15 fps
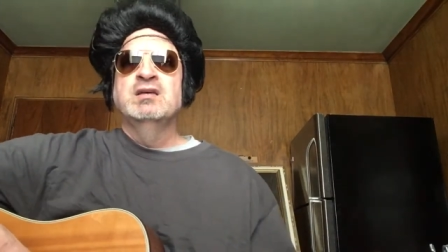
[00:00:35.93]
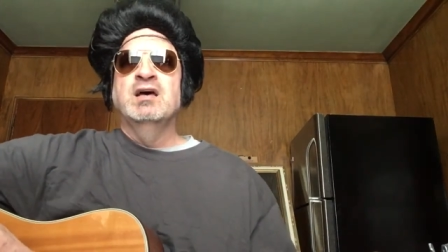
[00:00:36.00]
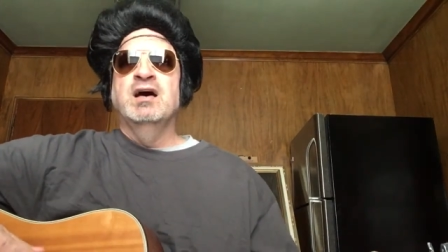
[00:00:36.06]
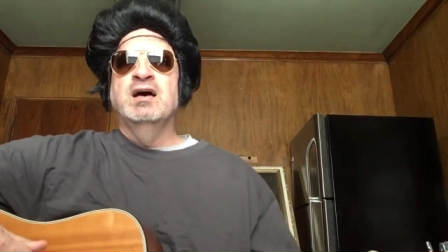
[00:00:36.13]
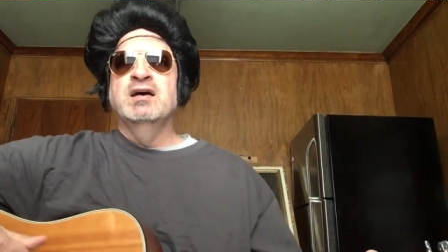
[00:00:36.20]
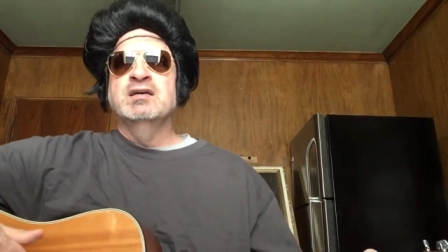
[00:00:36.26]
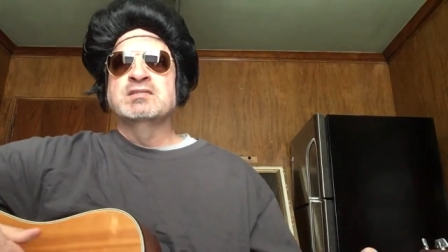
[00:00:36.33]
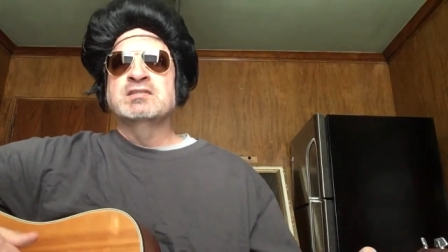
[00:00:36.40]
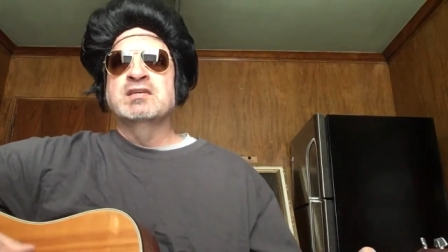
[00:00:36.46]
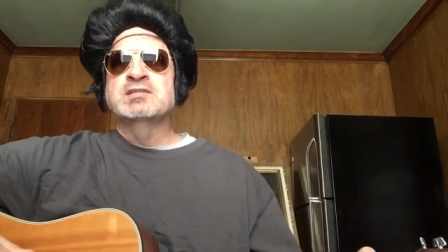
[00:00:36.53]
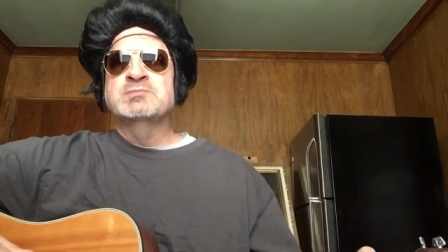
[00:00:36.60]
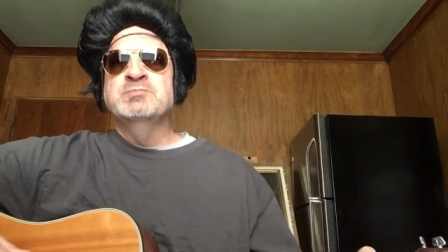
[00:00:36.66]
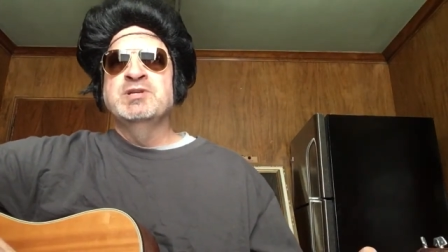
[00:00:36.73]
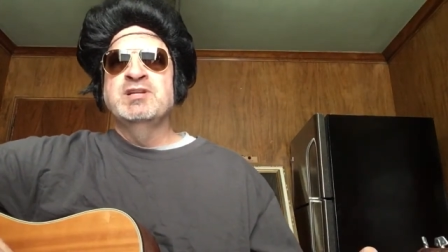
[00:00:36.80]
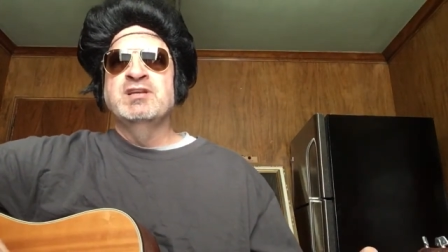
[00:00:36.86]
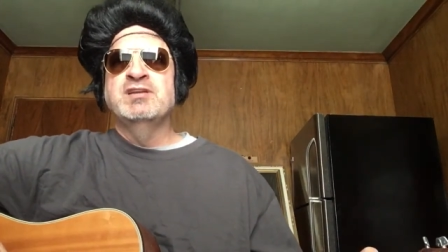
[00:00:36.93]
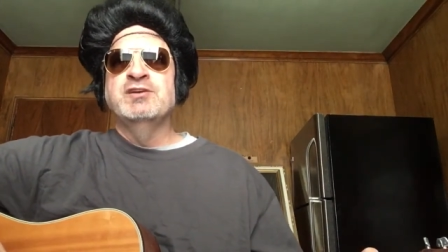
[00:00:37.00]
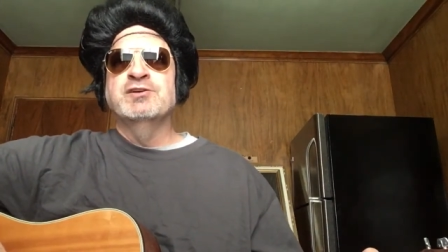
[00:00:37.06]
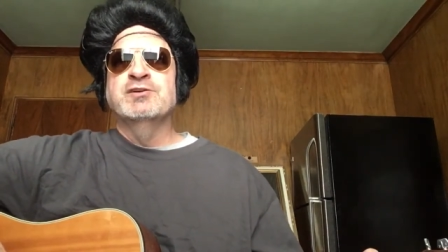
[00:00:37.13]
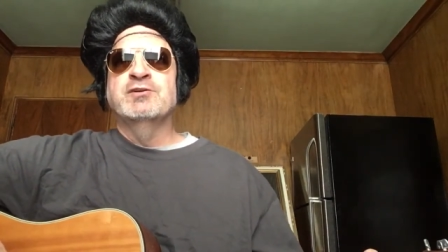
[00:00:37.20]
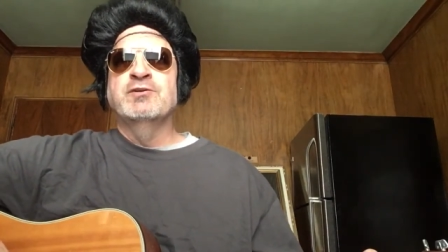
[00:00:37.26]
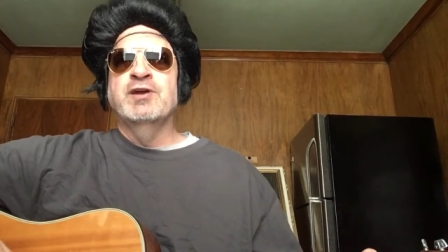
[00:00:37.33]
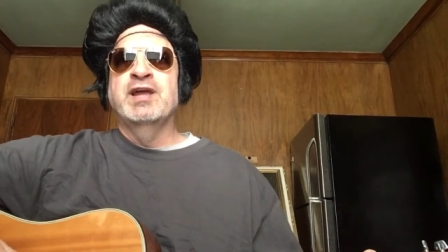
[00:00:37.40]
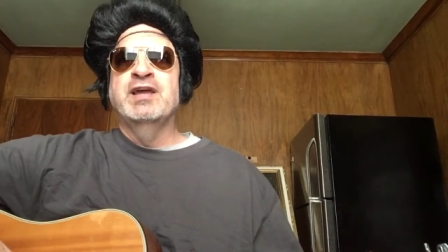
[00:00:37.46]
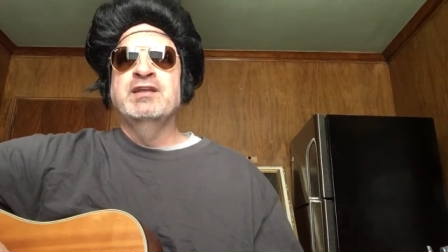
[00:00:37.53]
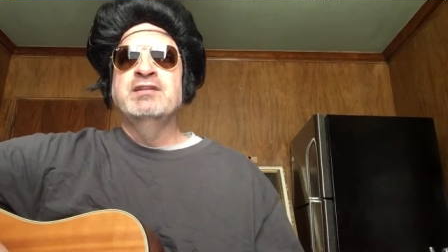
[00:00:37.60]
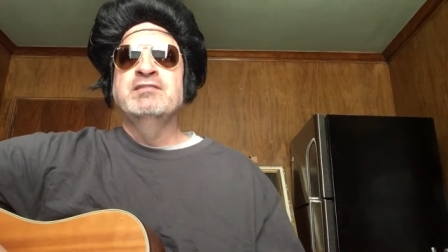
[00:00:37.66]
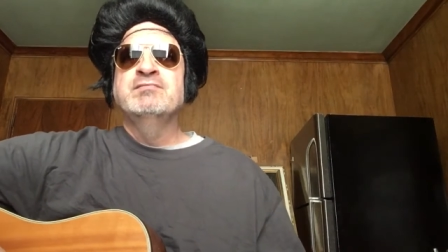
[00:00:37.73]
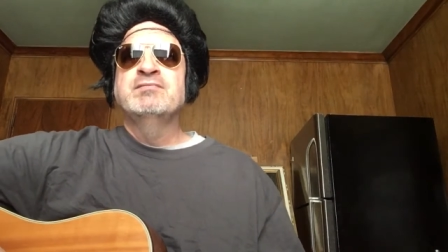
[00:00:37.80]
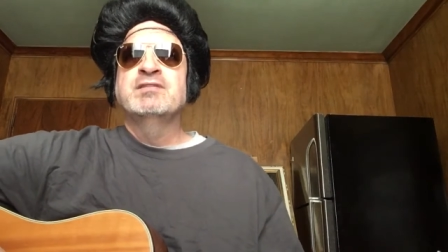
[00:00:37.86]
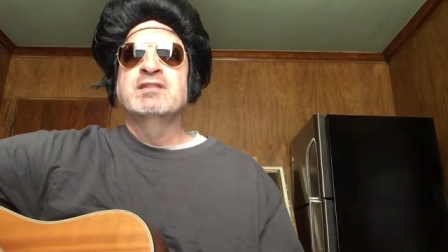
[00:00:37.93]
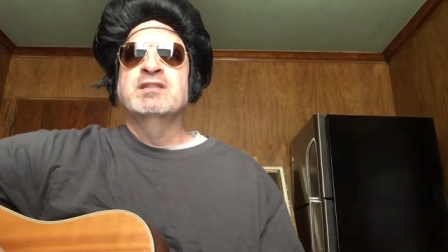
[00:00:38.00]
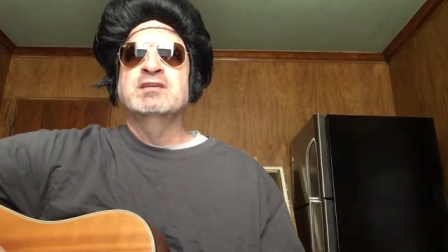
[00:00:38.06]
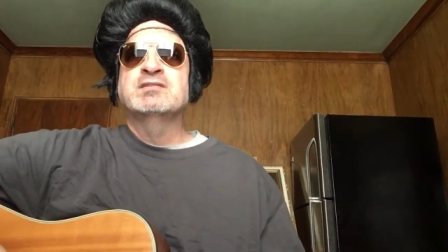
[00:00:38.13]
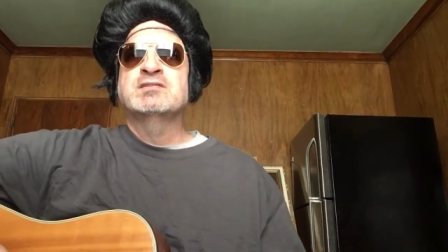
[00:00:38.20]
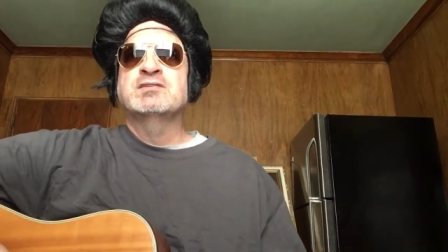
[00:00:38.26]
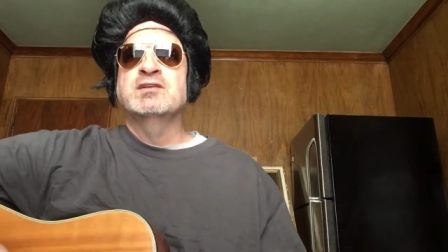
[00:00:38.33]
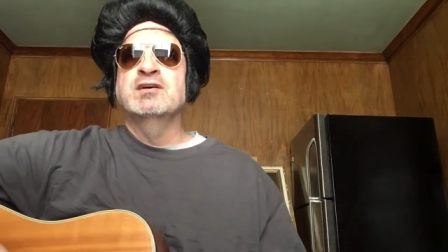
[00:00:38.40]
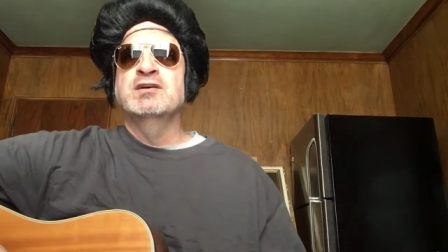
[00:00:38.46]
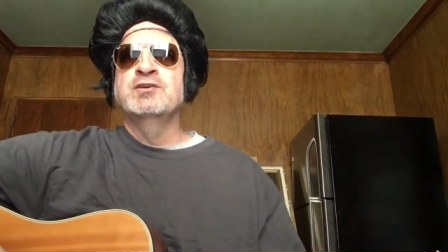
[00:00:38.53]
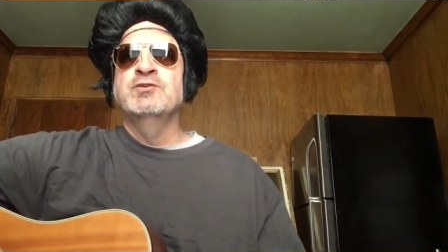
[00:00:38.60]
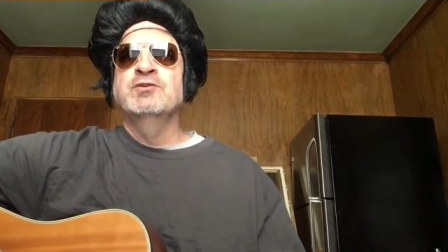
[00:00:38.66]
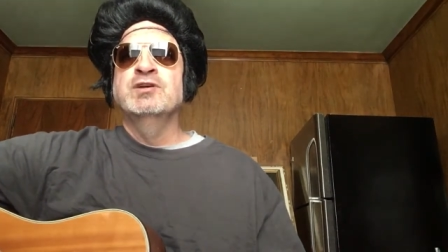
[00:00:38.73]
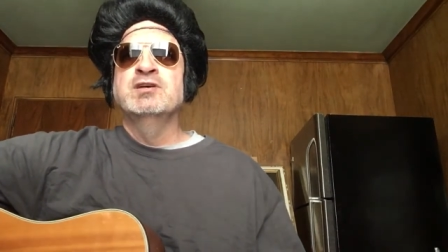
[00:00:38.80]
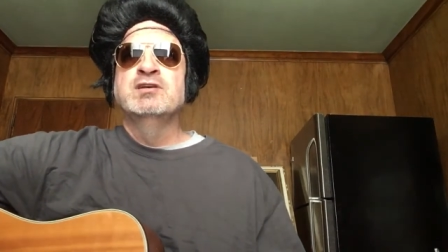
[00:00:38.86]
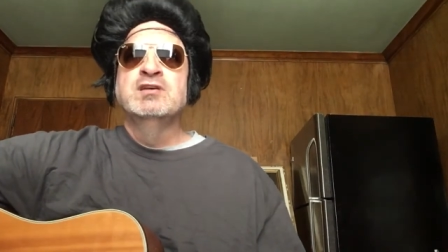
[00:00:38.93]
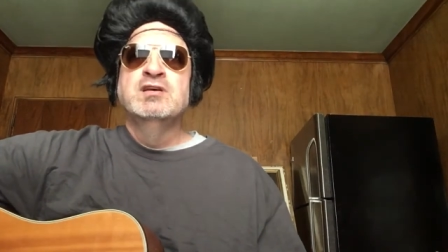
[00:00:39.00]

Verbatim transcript: uh, assessment in your grade, this uh, unit.